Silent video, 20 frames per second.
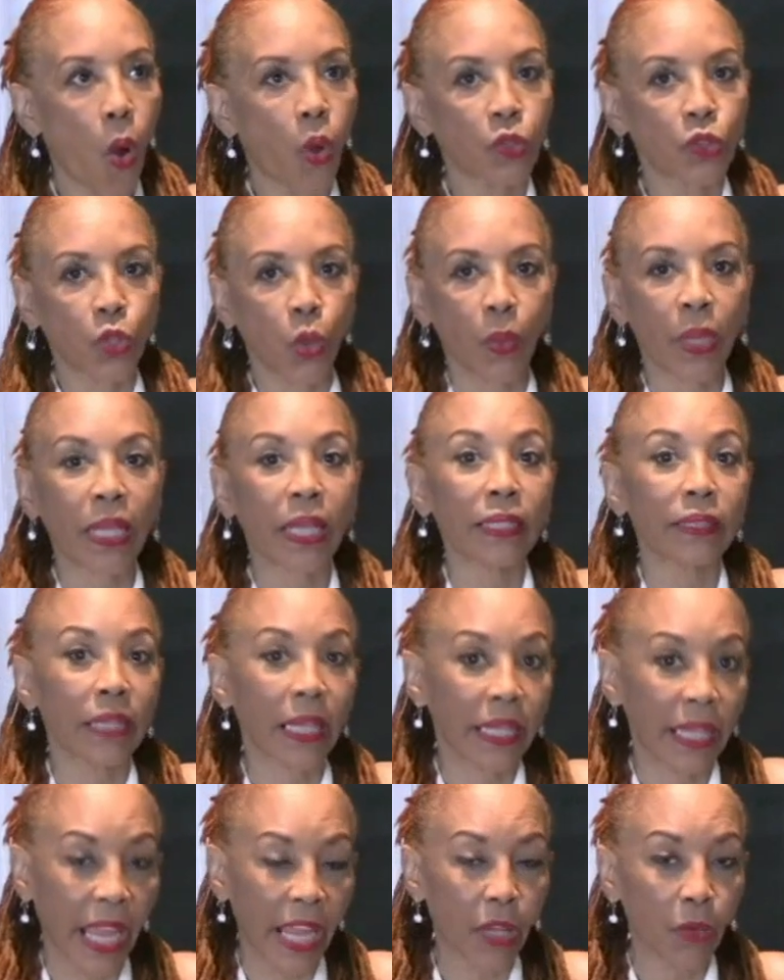So he is
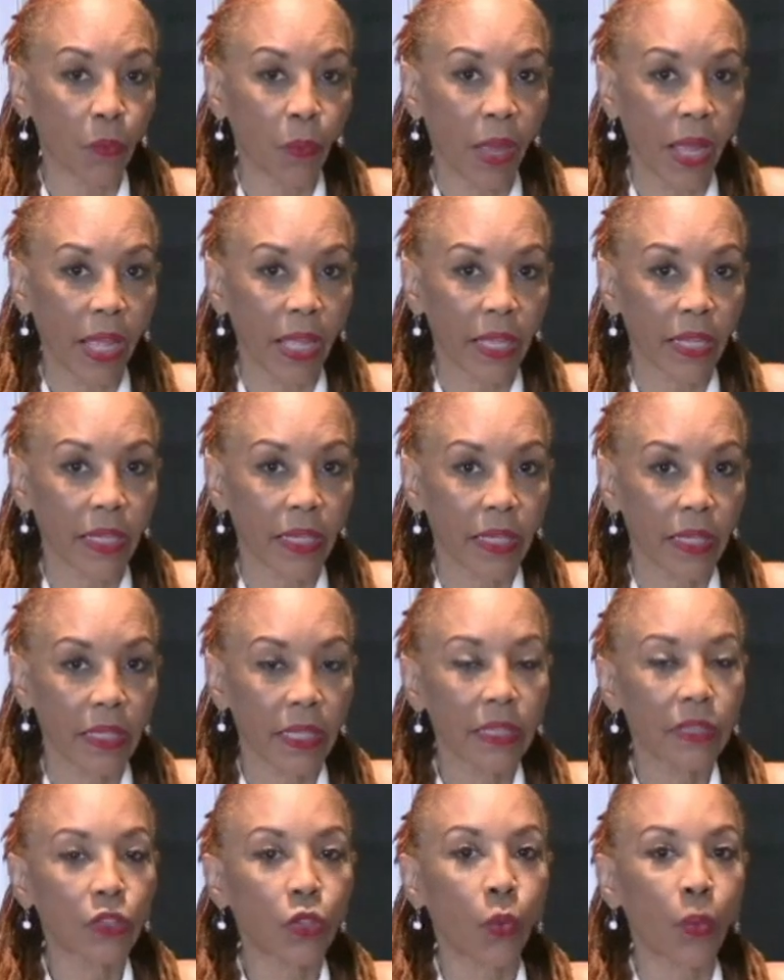a gateway.
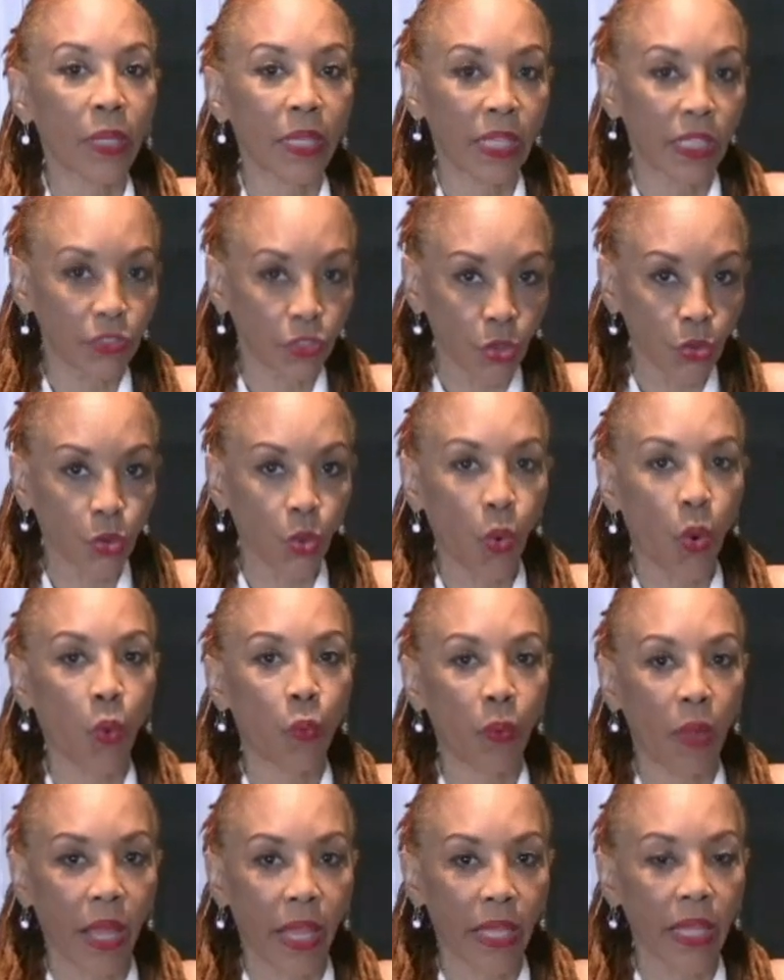So he is a
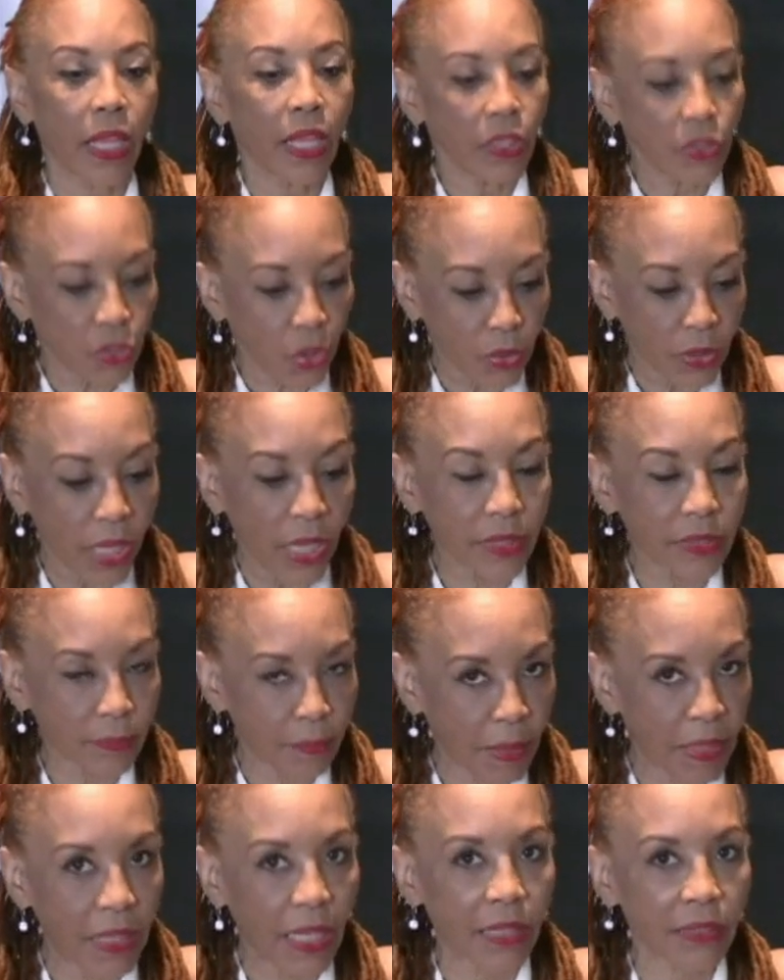doorway. So yes,
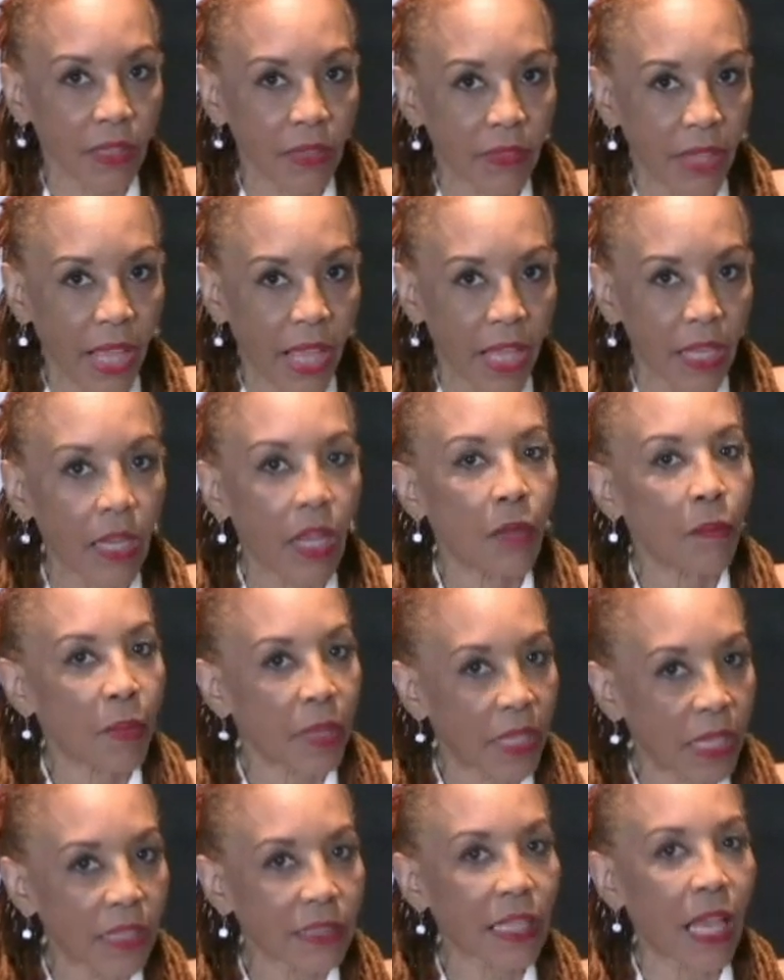because of that,
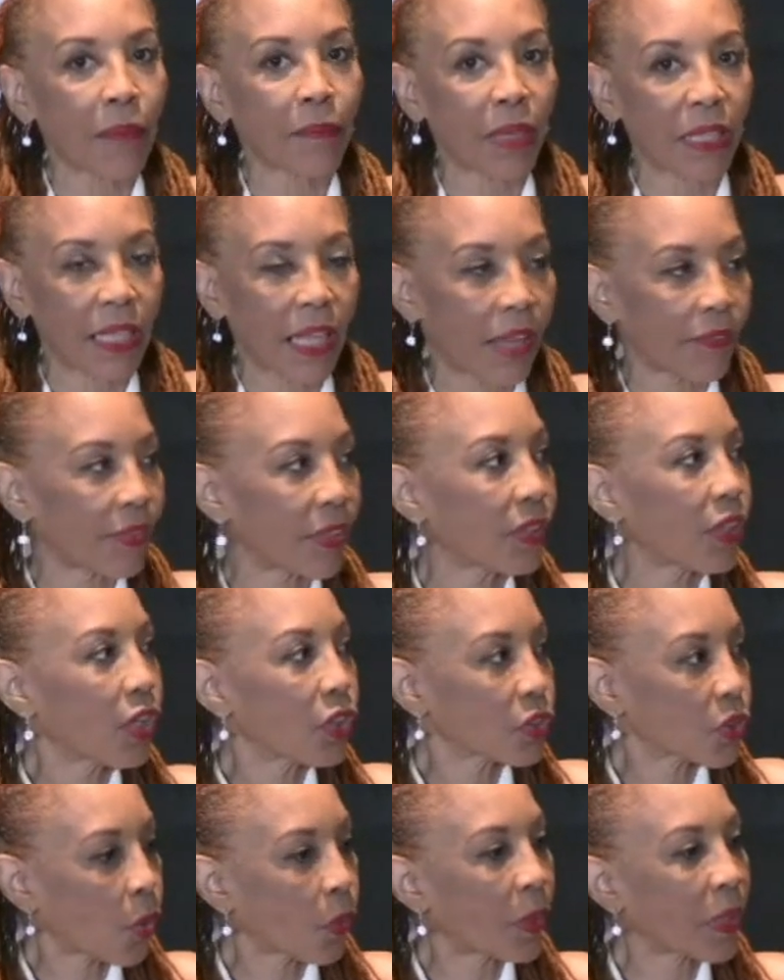because I'm 11,
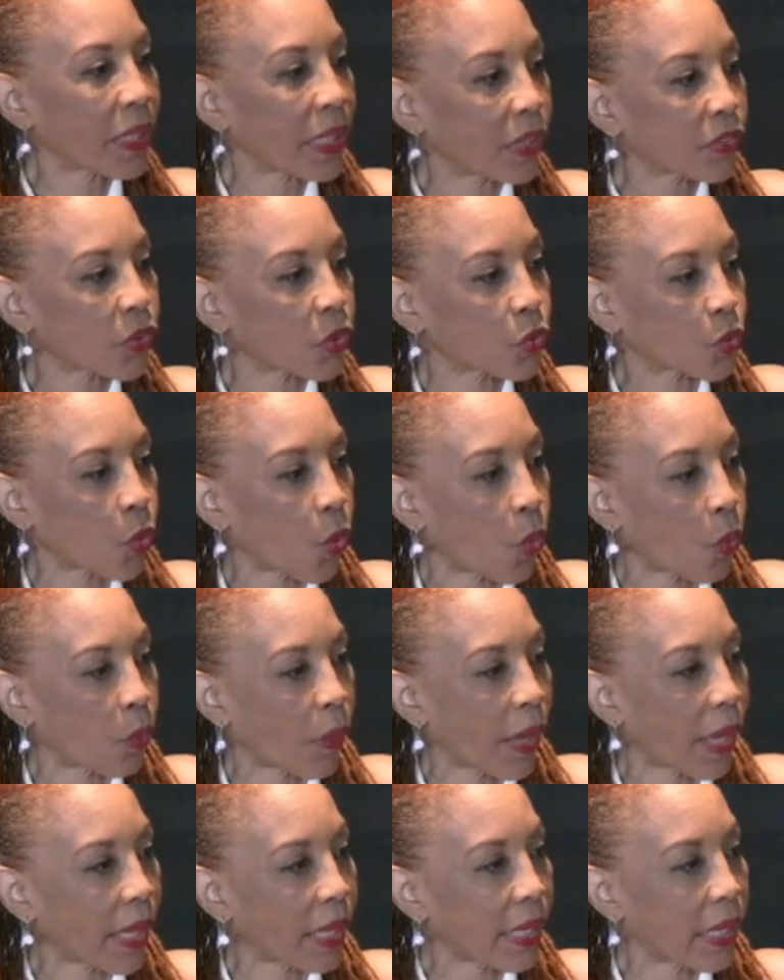so he is a
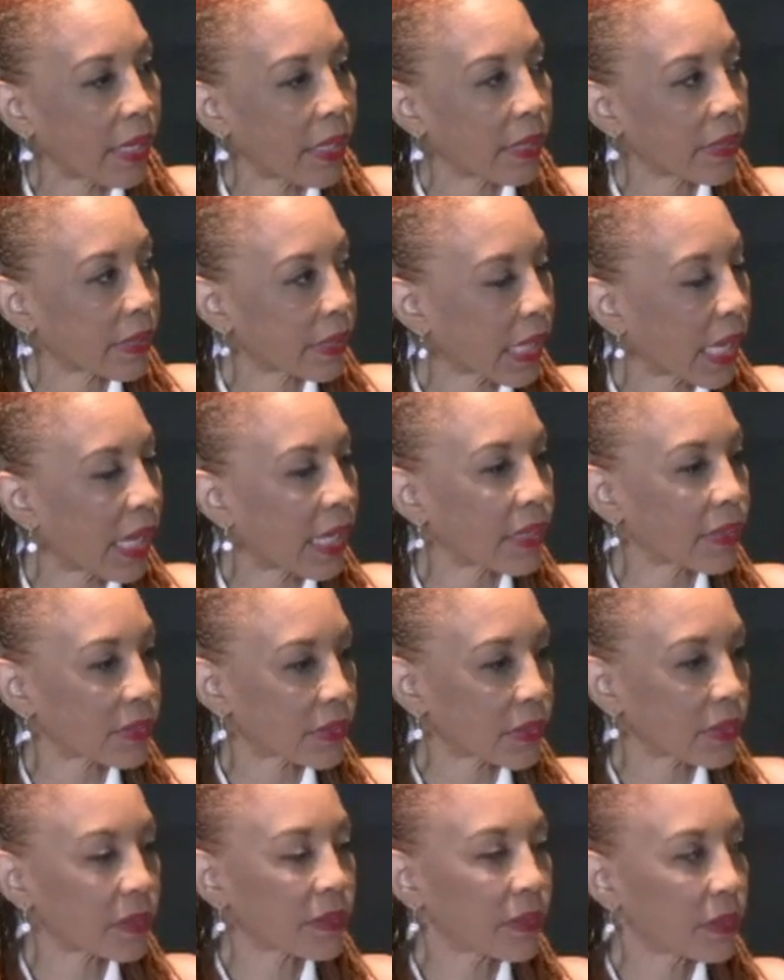doorway.
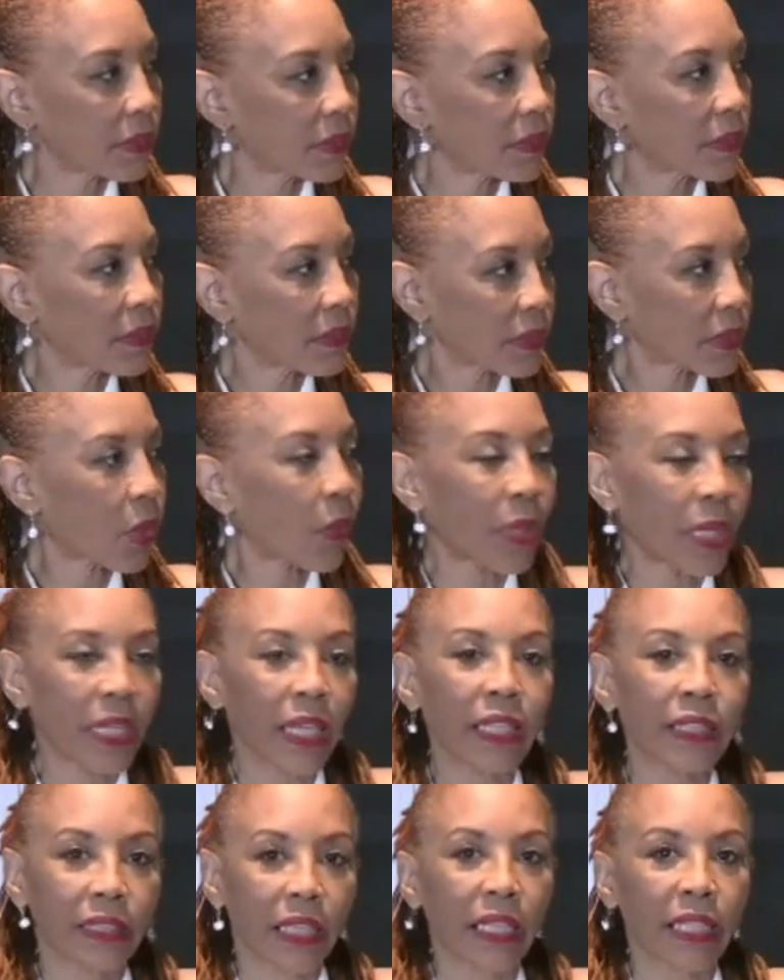Yes. So
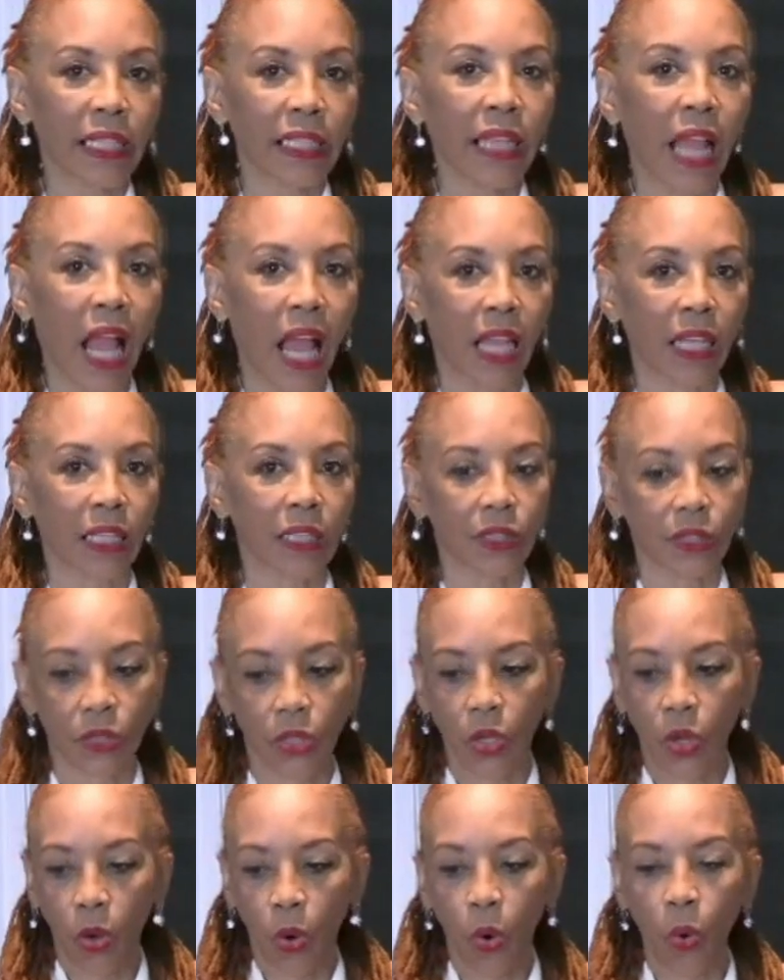he is getting knowledge.
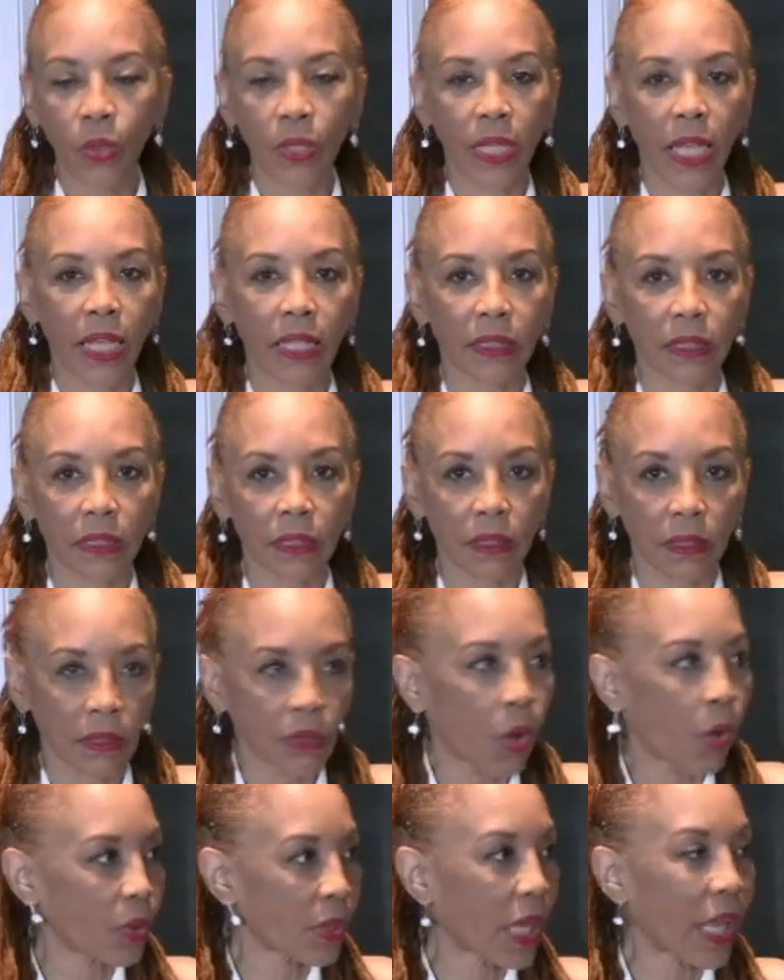Oh yes.
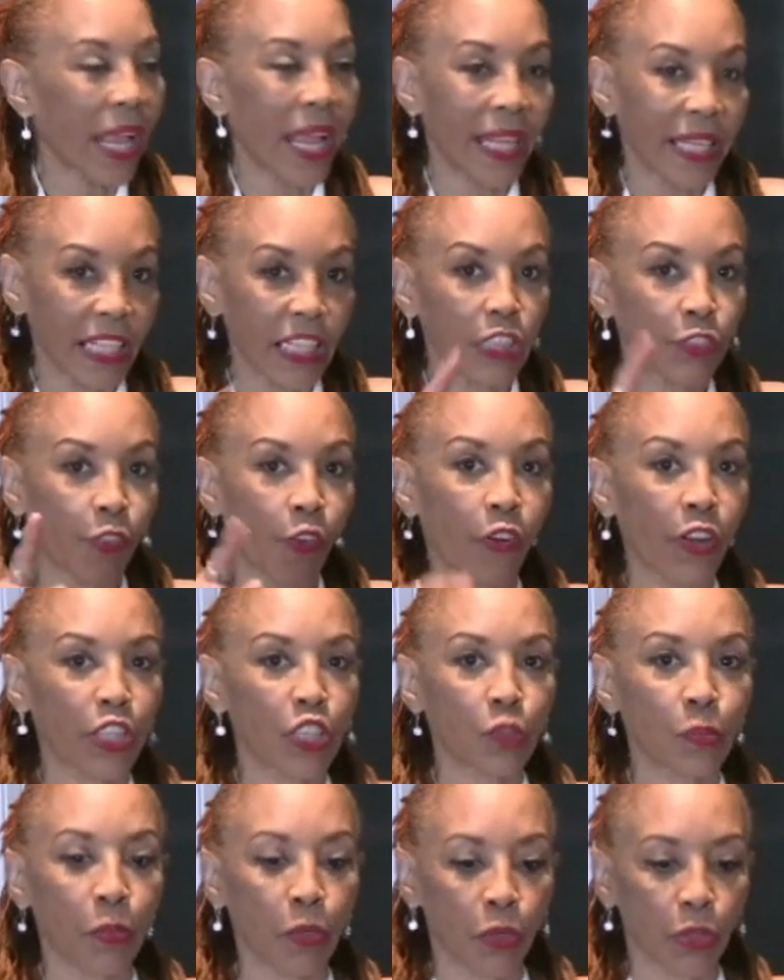Oh yeah. And he's very
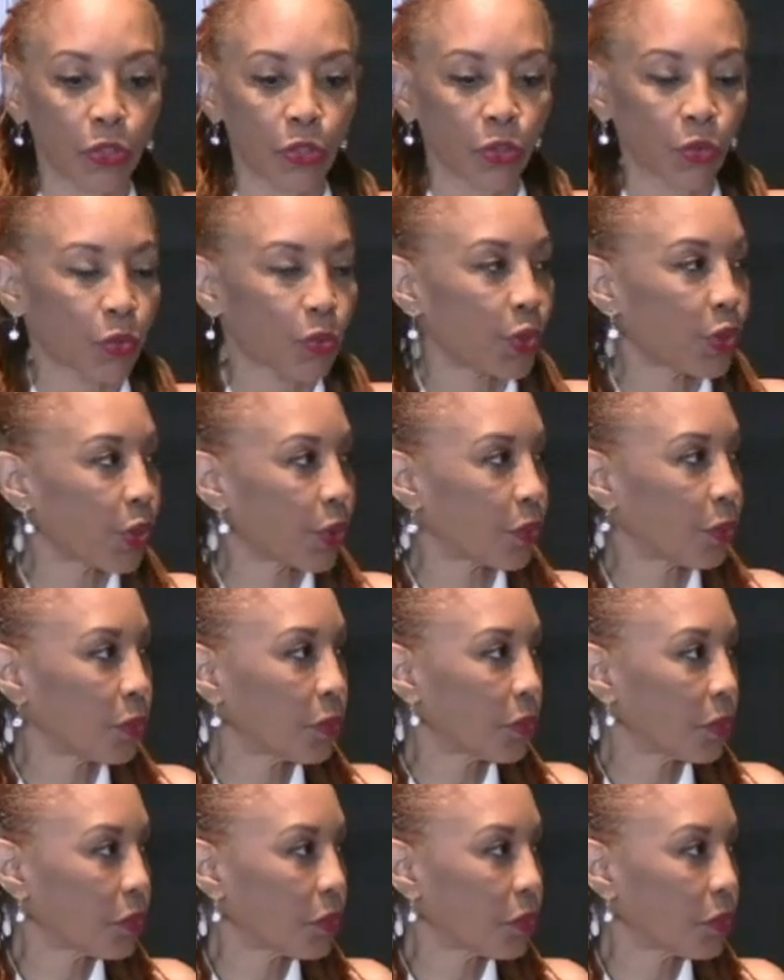spiritual too.